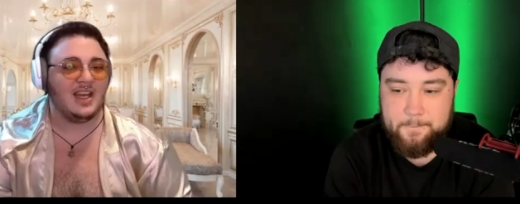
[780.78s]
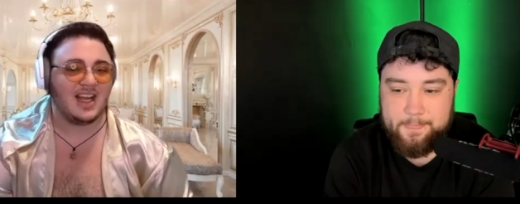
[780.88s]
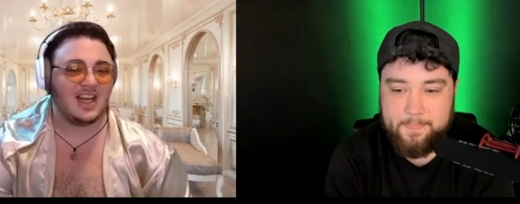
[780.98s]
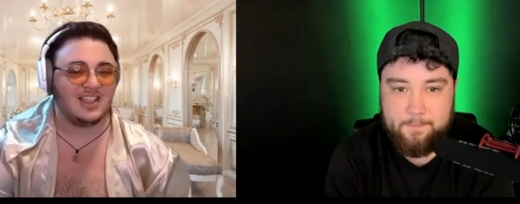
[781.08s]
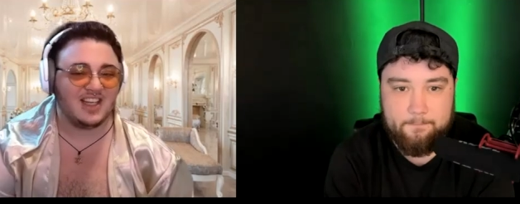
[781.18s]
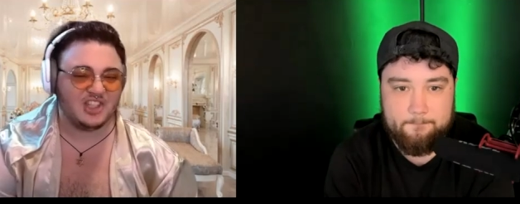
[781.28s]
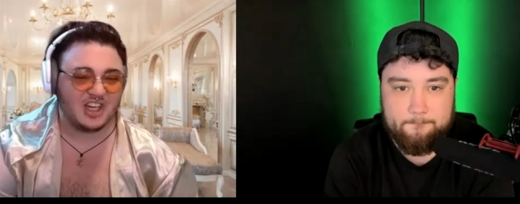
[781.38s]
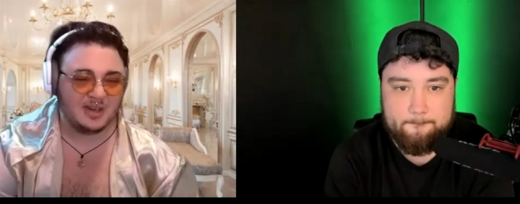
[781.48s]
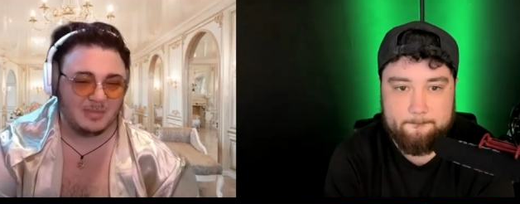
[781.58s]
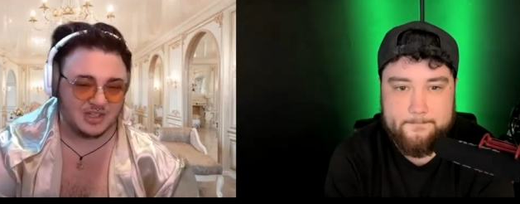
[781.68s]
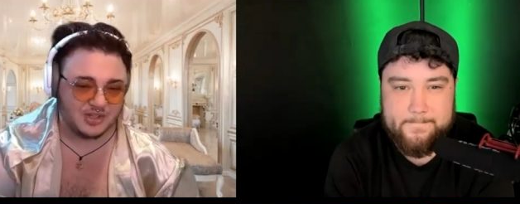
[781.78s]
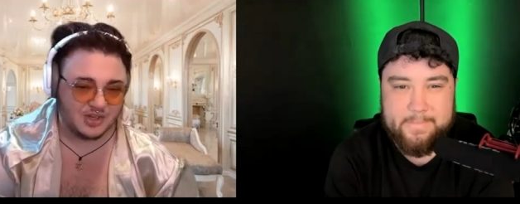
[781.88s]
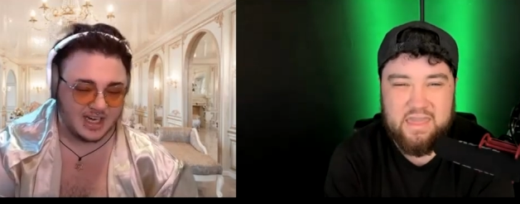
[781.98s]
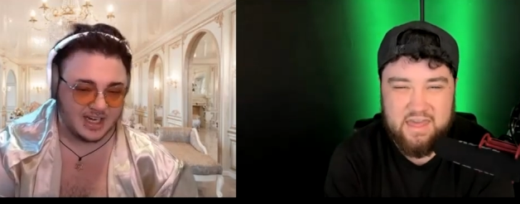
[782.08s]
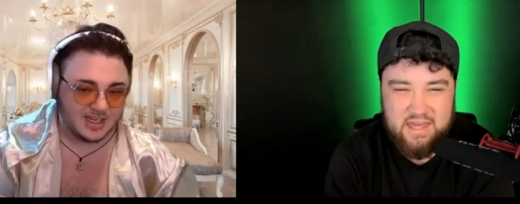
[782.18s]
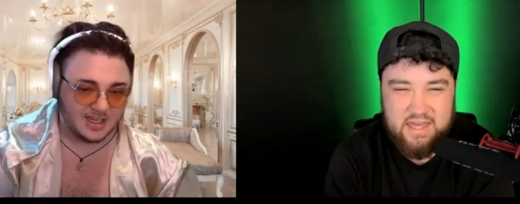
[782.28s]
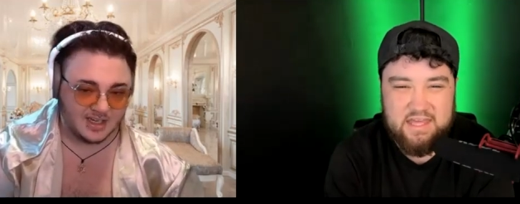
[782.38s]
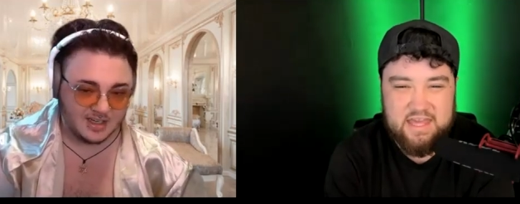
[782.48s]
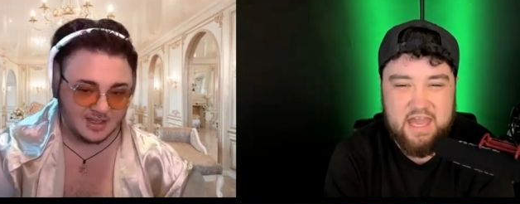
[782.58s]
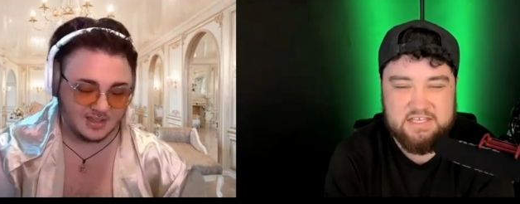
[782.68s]
Speaker 1: kind of touching and measuring?
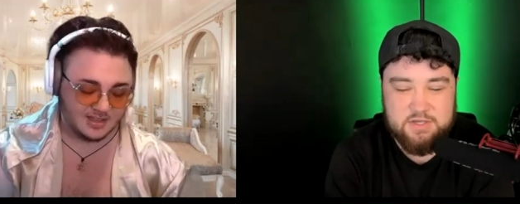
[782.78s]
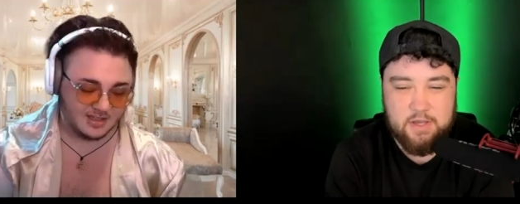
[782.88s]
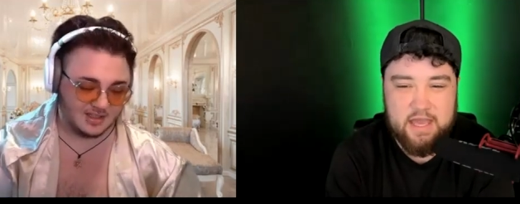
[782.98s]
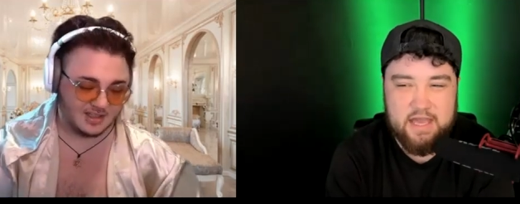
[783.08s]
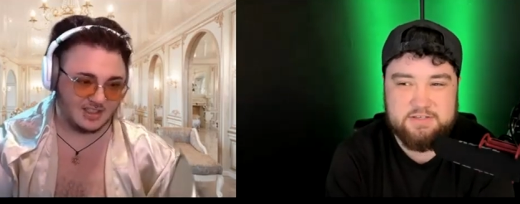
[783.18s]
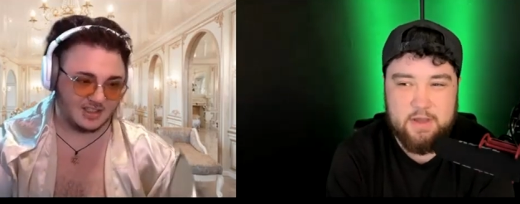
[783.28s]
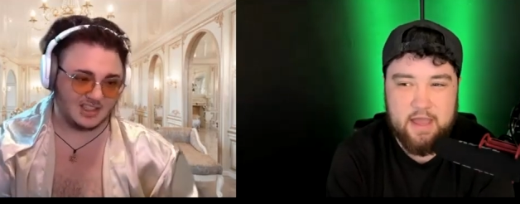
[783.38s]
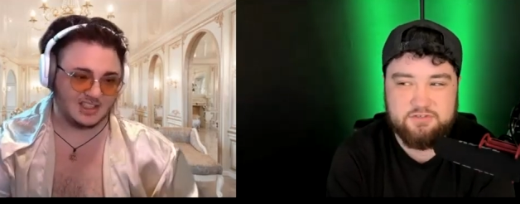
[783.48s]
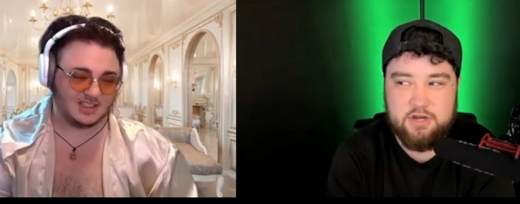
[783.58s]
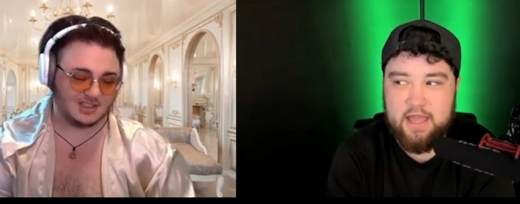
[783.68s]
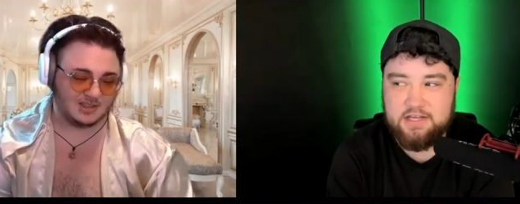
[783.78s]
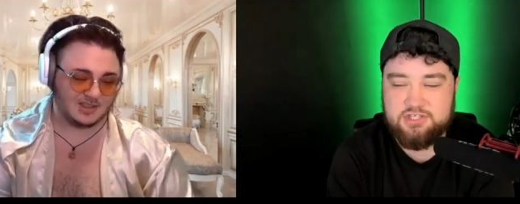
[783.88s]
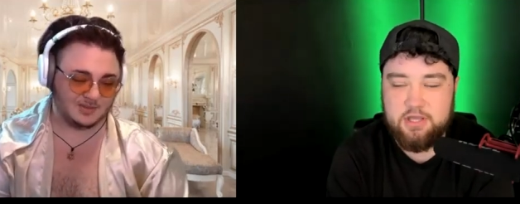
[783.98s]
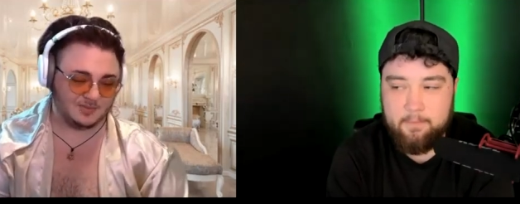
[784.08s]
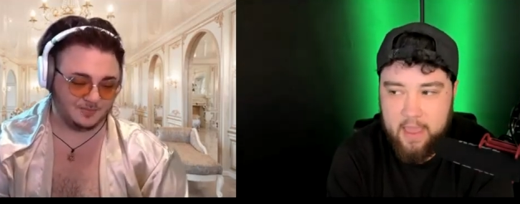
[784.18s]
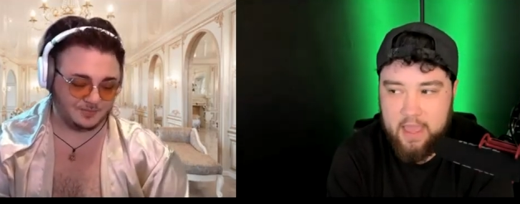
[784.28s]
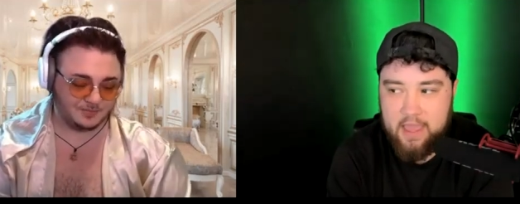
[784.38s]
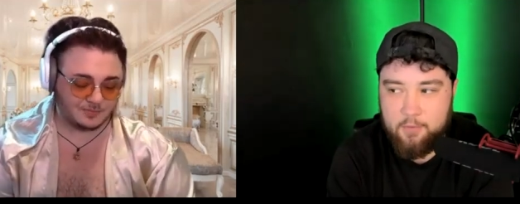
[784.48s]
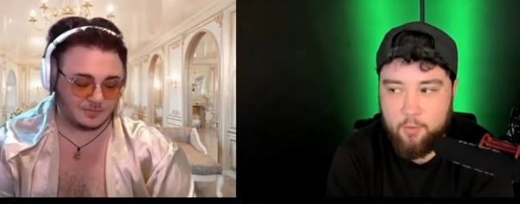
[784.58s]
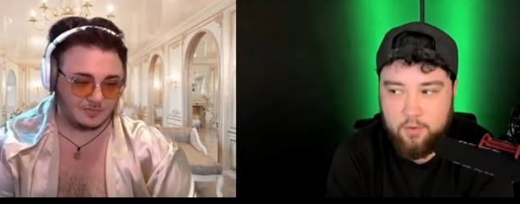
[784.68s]
Speaker 2: Yeah. So yeah. So after I actually met
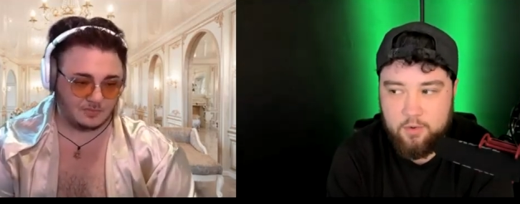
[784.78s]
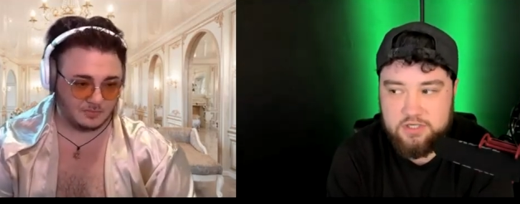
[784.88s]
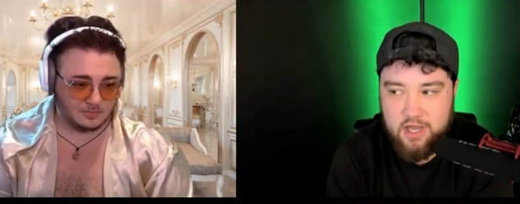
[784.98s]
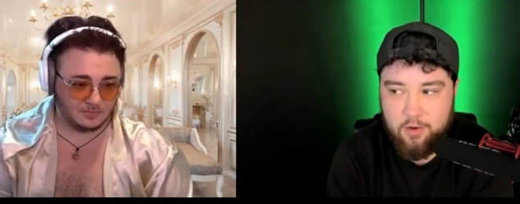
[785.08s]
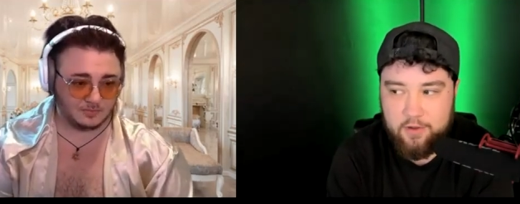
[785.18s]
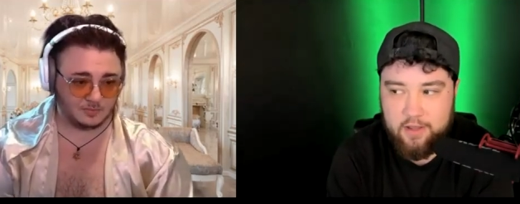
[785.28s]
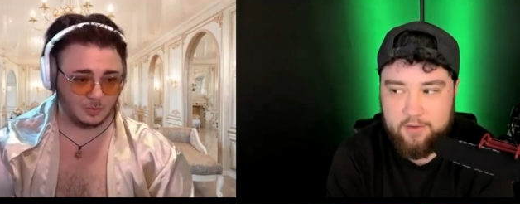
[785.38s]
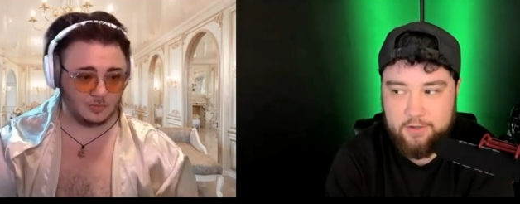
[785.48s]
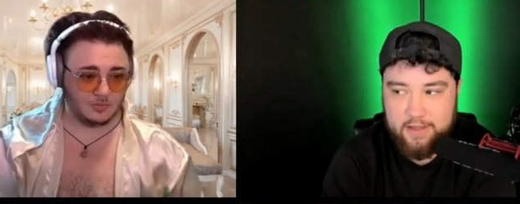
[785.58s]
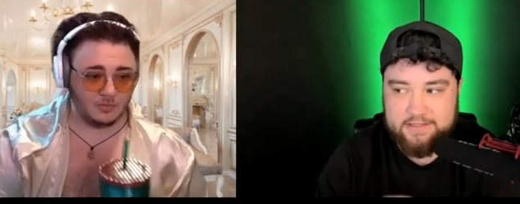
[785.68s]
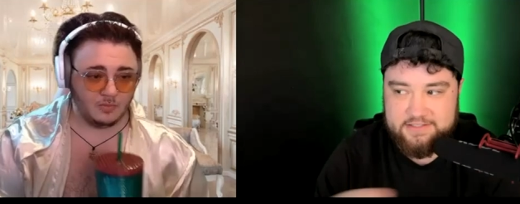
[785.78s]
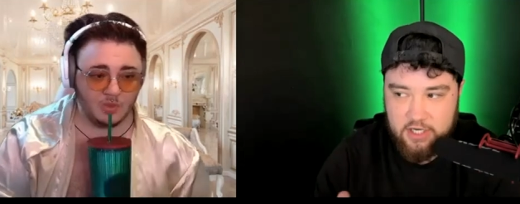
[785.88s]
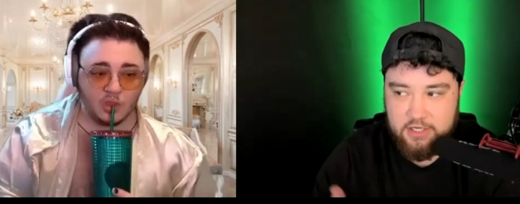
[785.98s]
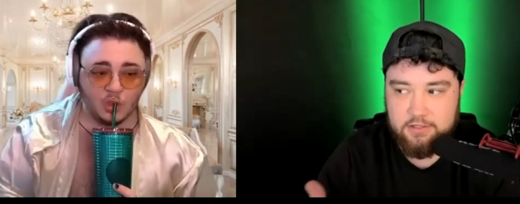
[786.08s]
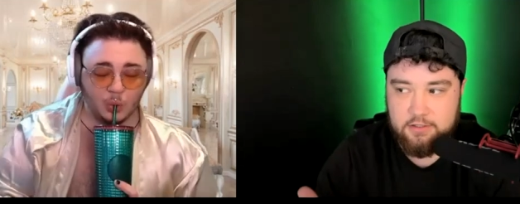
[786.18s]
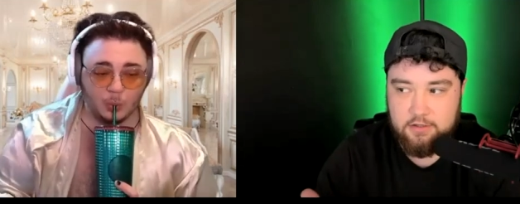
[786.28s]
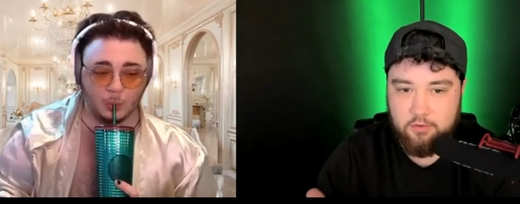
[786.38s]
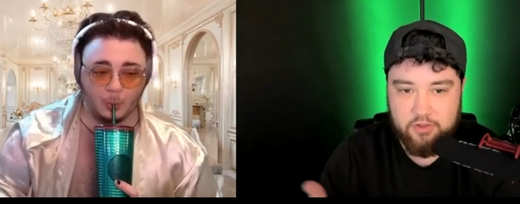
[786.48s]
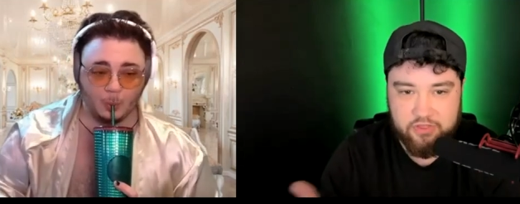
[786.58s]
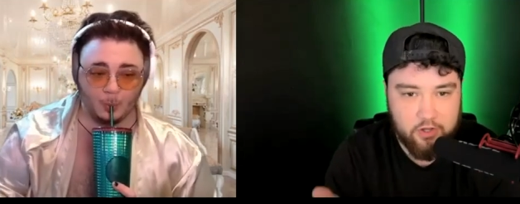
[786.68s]
him and we were done, we uh, were like done
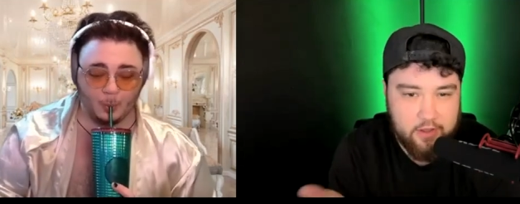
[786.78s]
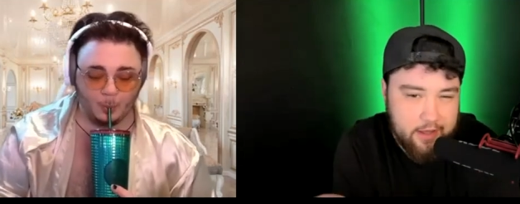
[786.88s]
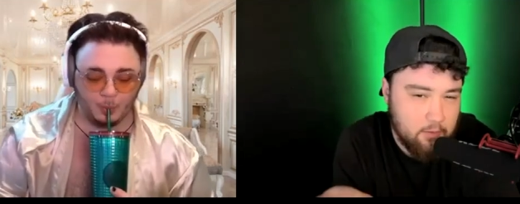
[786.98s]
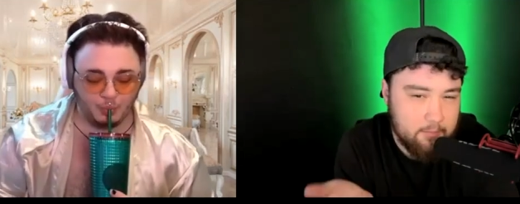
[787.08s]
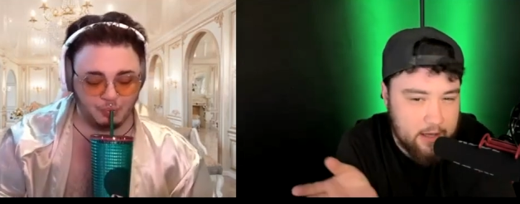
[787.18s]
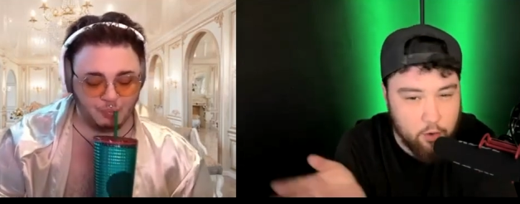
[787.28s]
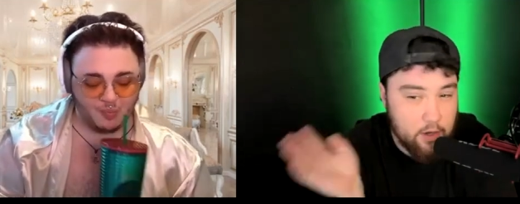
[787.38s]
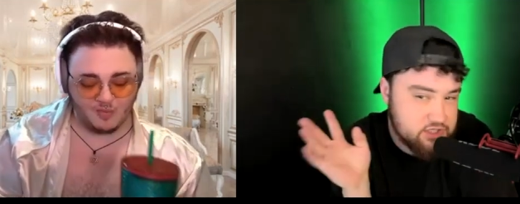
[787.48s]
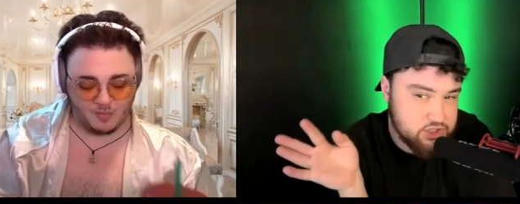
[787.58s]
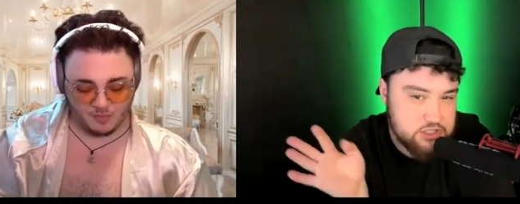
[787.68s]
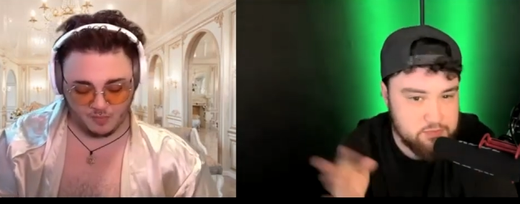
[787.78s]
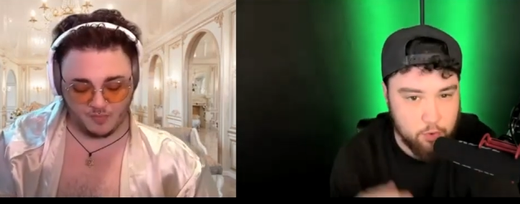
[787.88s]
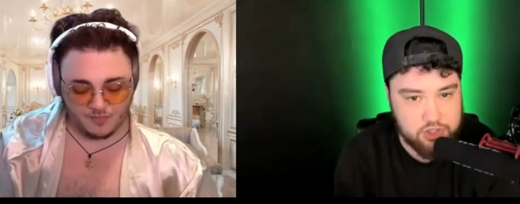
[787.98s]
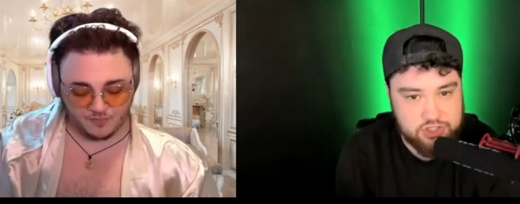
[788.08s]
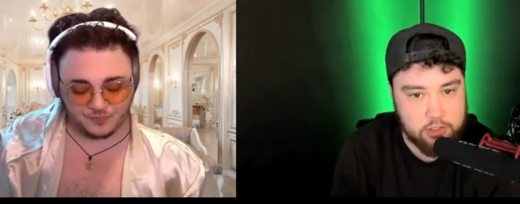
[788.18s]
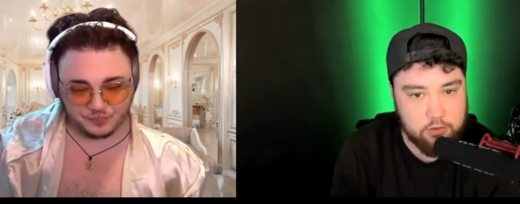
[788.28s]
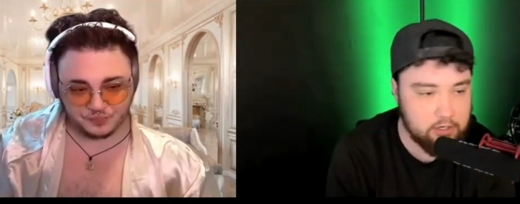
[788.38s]
with our like my questions portion or